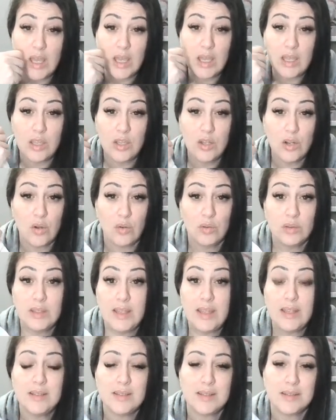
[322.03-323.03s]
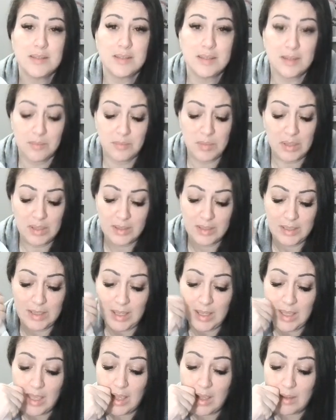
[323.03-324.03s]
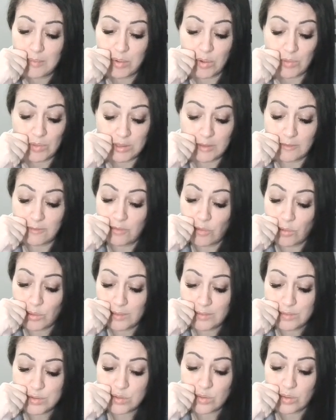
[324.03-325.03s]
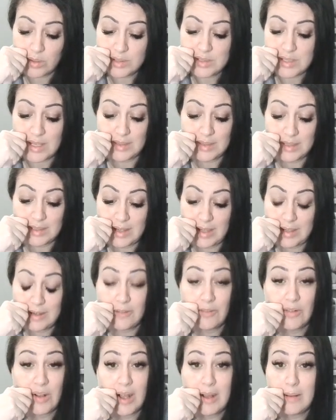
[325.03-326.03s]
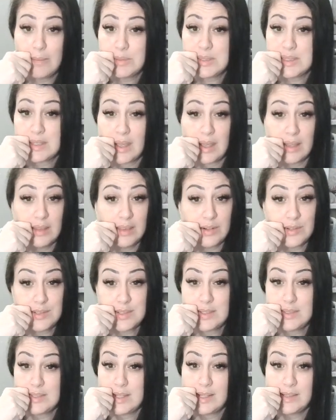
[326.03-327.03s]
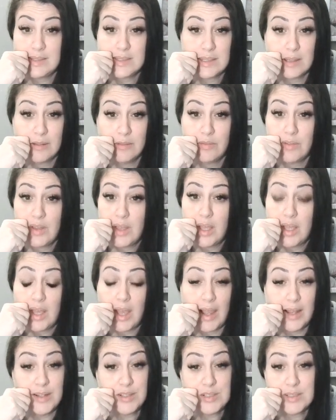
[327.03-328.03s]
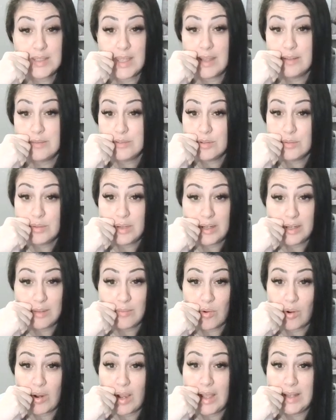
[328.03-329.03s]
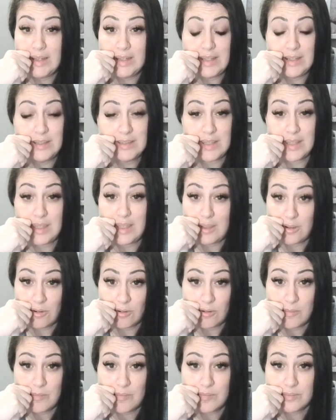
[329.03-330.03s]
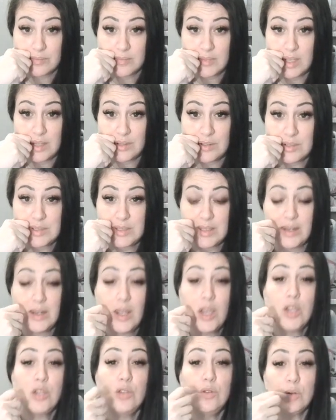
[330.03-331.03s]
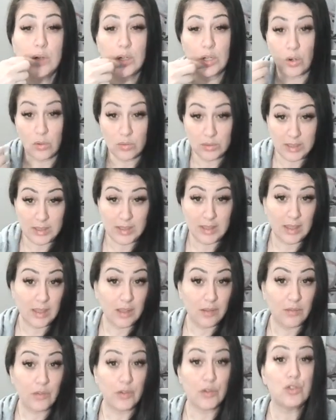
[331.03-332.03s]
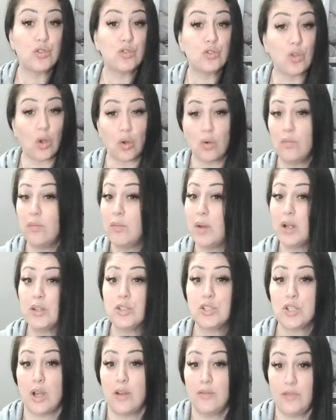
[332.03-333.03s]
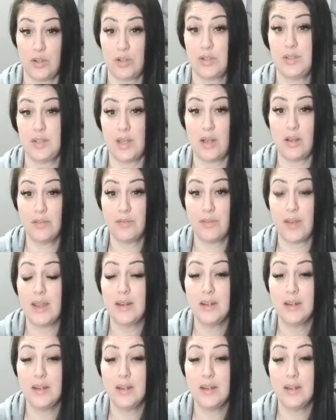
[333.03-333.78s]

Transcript: you know, lead to stability. But with the Four of Swords and the Knight of Cups, there's a sense of, I just can't do it anymore. I need to heal. You understand? You could only give so much of yourself and